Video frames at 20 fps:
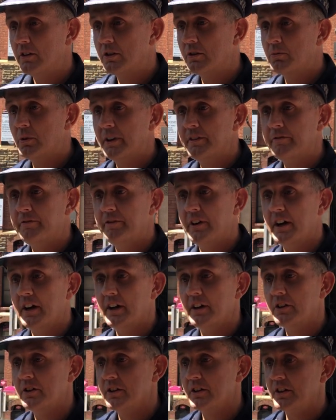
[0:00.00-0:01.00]
Look, we've
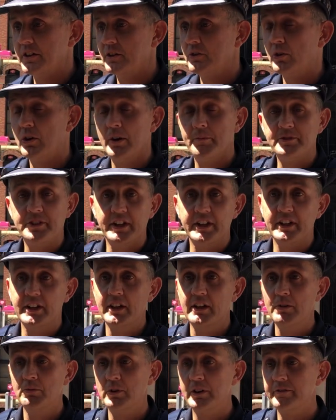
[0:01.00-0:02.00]
got a crime scene
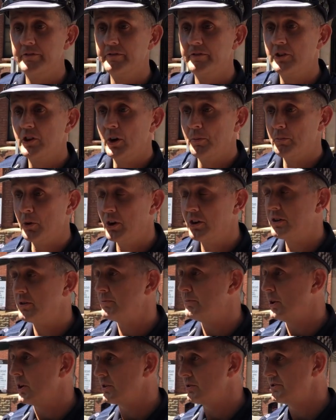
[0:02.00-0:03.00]
here. We've got broken
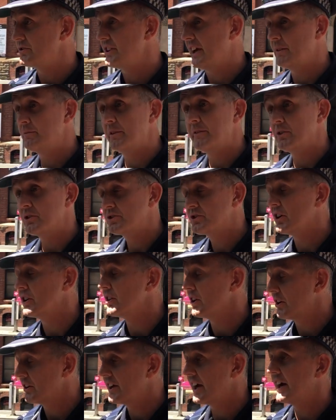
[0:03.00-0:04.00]
bottles and we've also
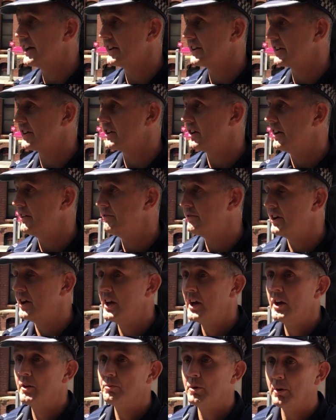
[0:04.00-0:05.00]
located a knife.
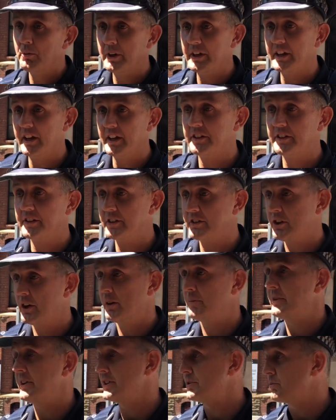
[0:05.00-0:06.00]
What we're to
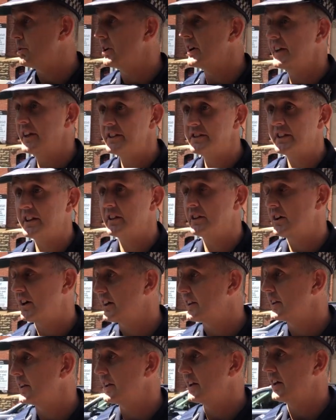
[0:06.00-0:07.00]
determine is what is the
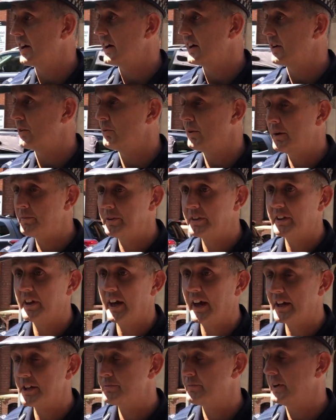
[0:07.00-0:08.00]
likely weapon that
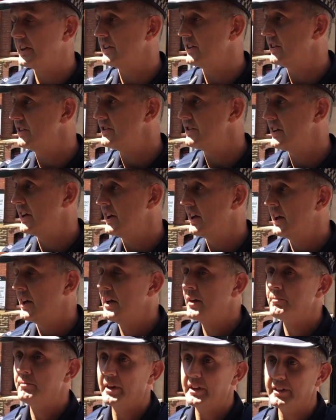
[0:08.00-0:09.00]
has been used,
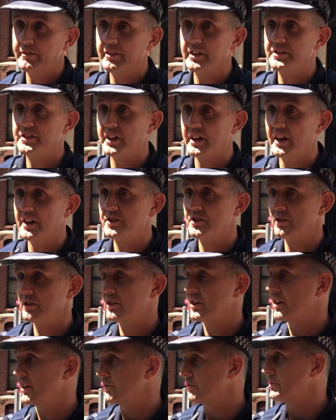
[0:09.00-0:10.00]
but the investigation
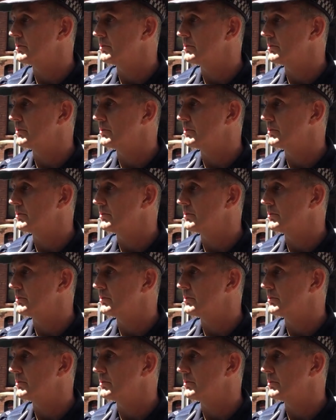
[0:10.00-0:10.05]
ongoing